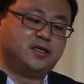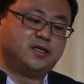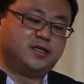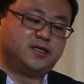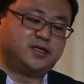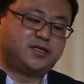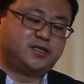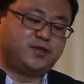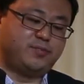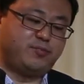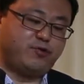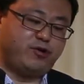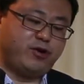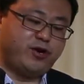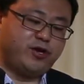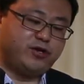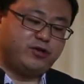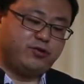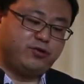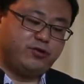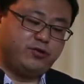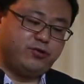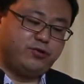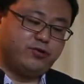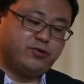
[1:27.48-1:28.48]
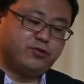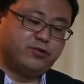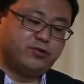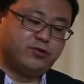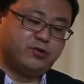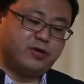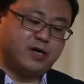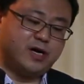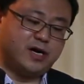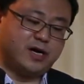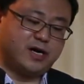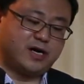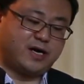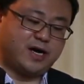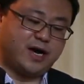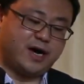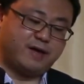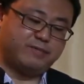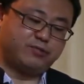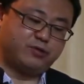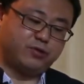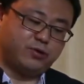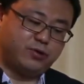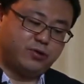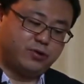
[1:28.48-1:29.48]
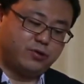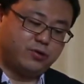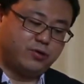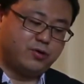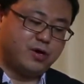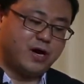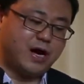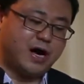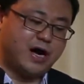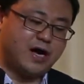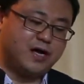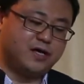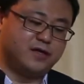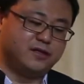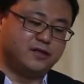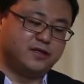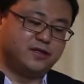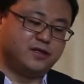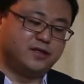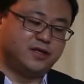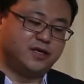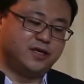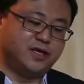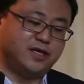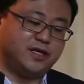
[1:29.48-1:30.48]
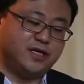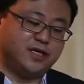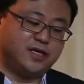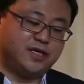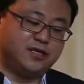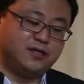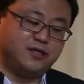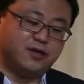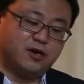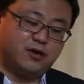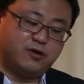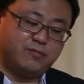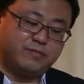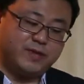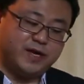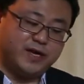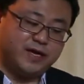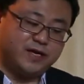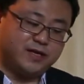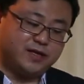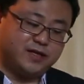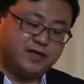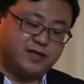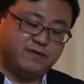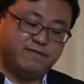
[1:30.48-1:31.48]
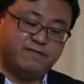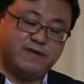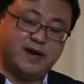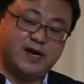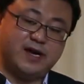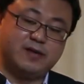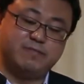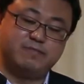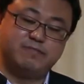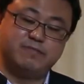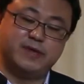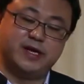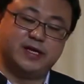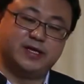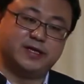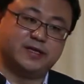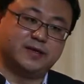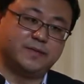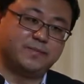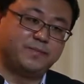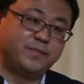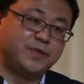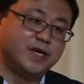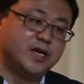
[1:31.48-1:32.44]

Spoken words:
spiritual capital and economic development.